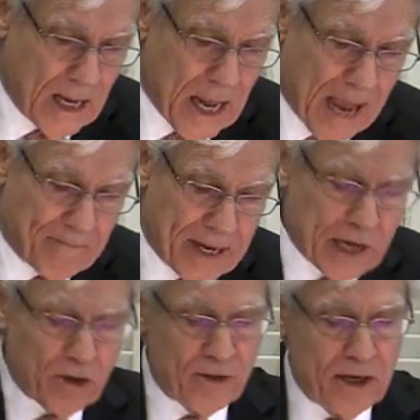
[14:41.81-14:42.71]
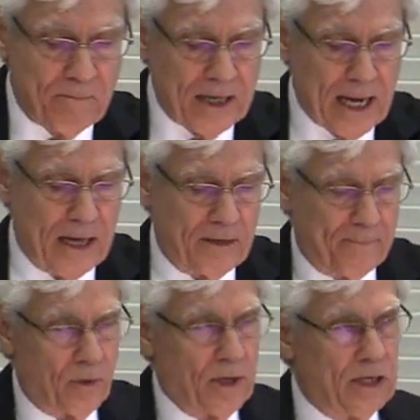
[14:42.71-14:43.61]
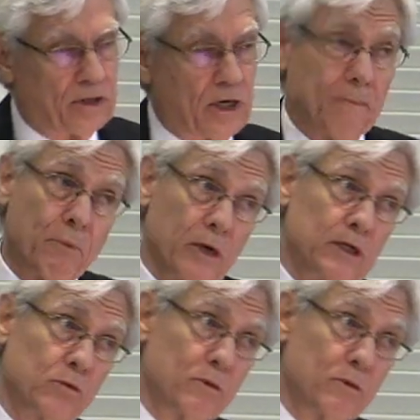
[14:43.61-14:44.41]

And Peter then began to preach, and he preached